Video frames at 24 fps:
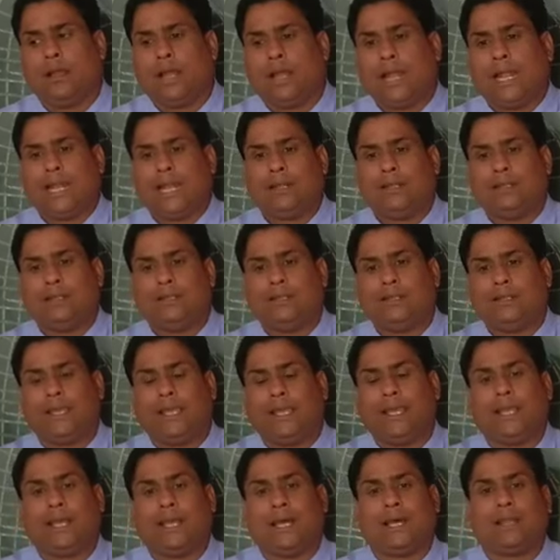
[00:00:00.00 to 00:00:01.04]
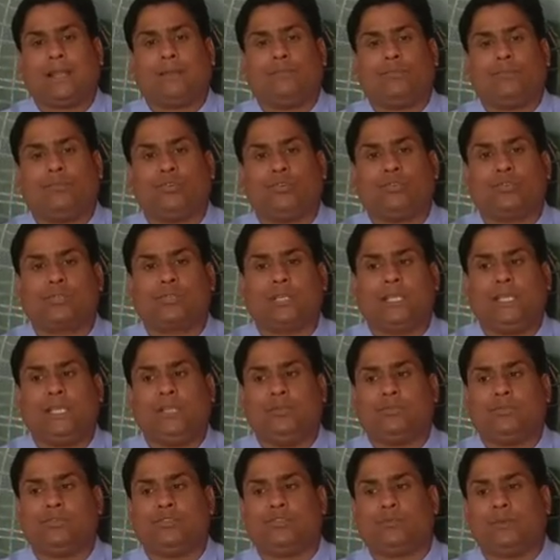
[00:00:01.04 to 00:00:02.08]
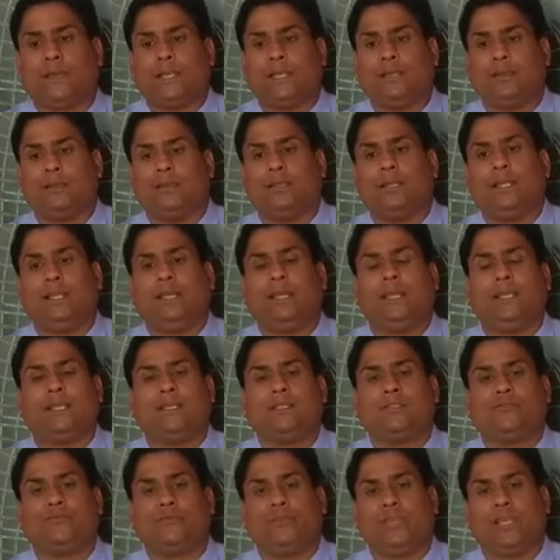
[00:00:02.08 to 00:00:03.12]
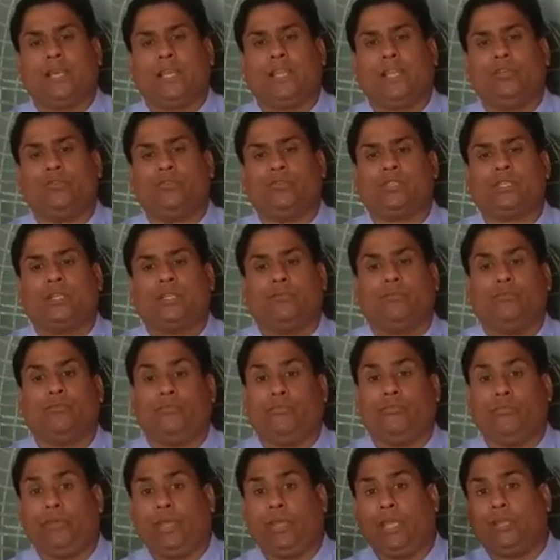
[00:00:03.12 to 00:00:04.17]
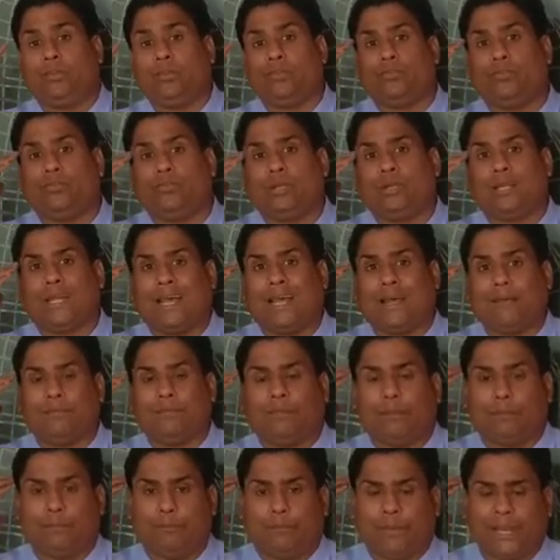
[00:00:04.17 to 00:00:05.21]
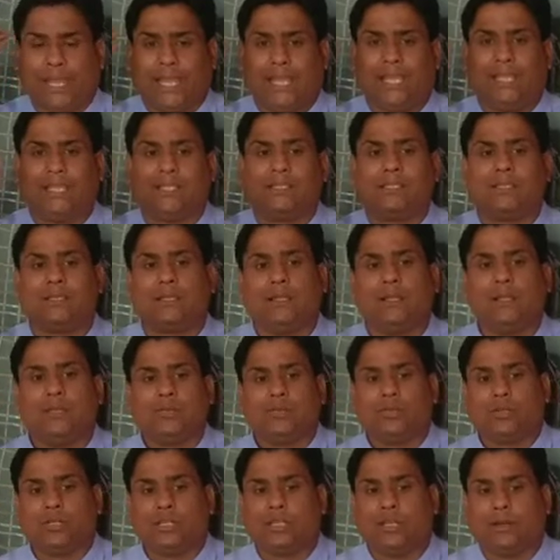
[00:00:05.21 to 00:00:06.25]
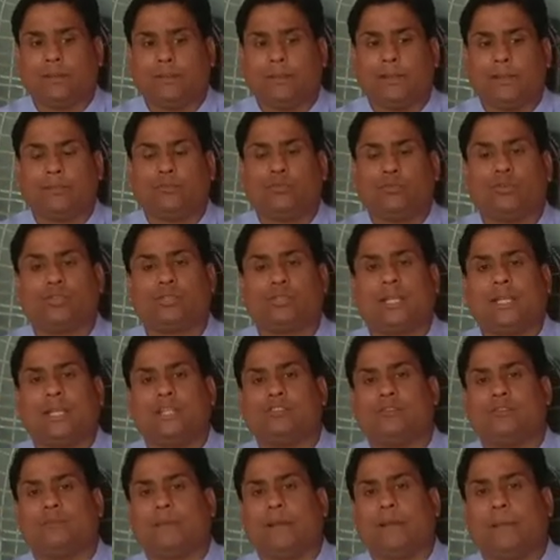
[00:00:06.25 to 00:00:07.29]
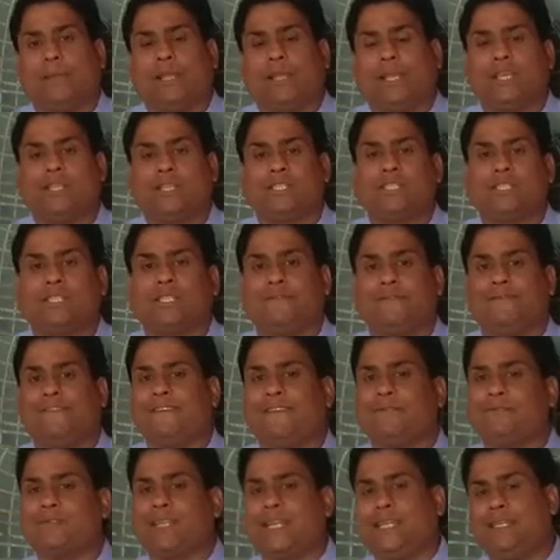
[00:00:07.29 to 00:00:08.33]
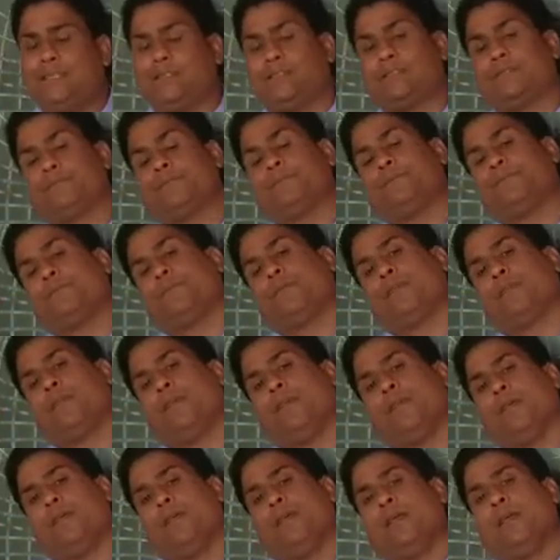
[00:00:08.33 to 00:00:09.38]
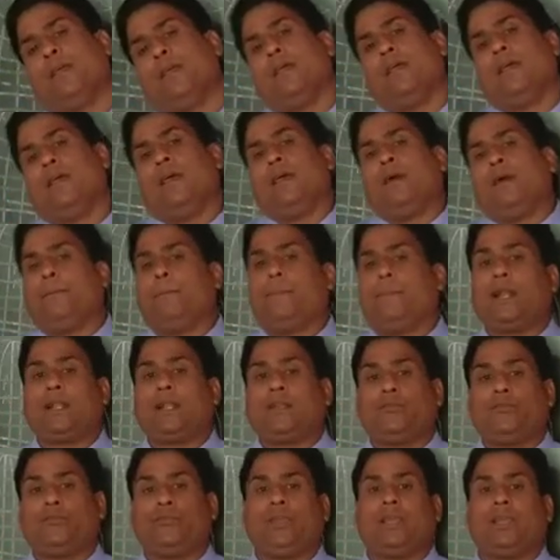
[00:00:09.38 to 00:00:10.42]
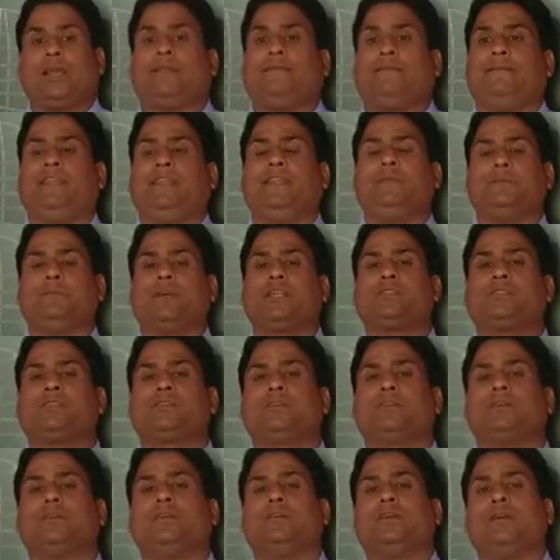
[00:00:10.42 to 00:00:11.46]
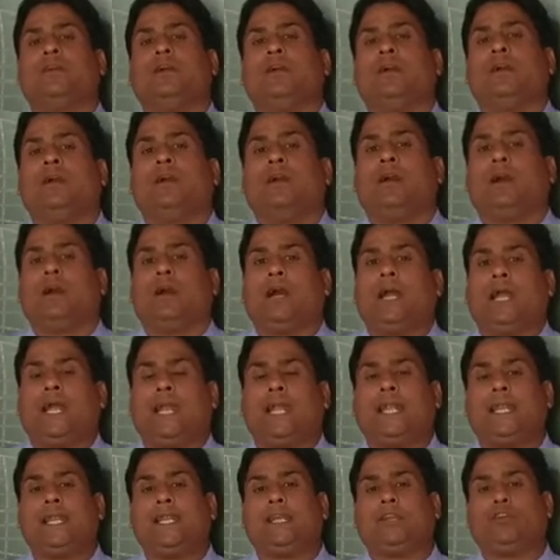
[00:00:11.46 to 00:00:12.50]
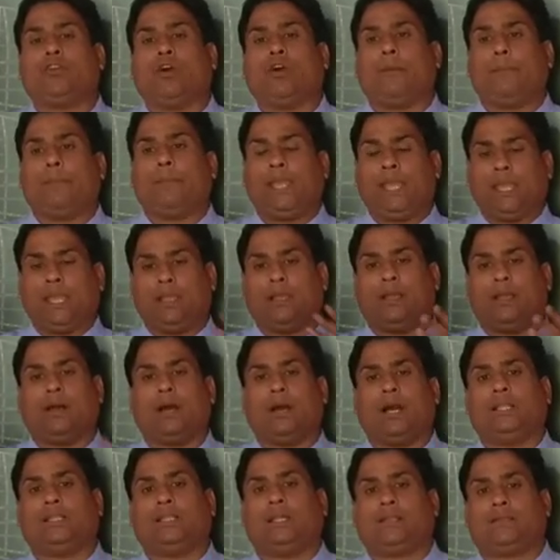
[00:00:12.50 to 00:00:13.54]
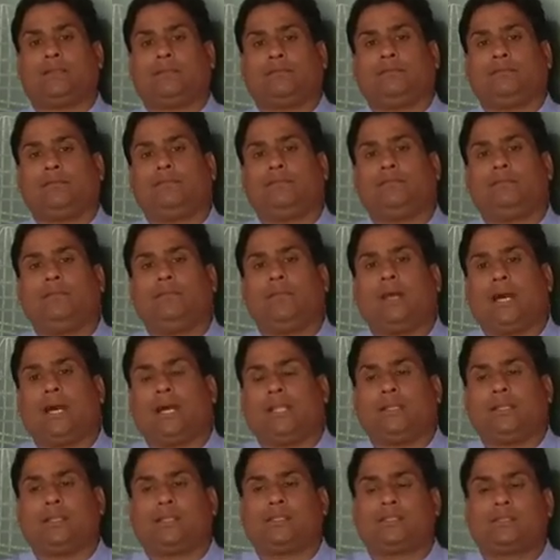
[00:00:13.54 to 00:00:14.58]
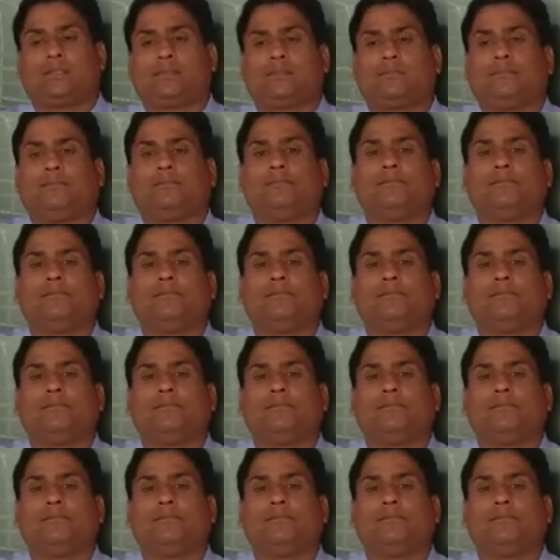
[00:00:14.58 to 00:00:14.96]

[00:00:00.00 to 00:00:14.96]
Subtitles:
and they are mostly used by Indians. We don't have the brains to develop those kinds of applications and websites. But we are very much ahead in copying others'